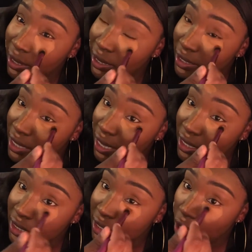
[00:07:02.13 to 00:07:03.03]
it
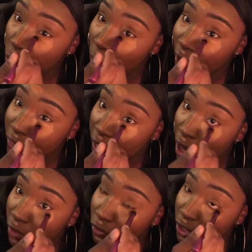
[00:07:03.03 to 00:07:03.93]
takes away the
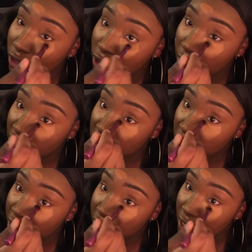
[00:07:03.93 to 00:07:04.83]
coverage. It
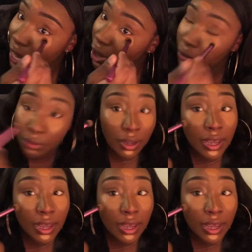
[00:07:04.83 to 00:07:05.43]
shears it out.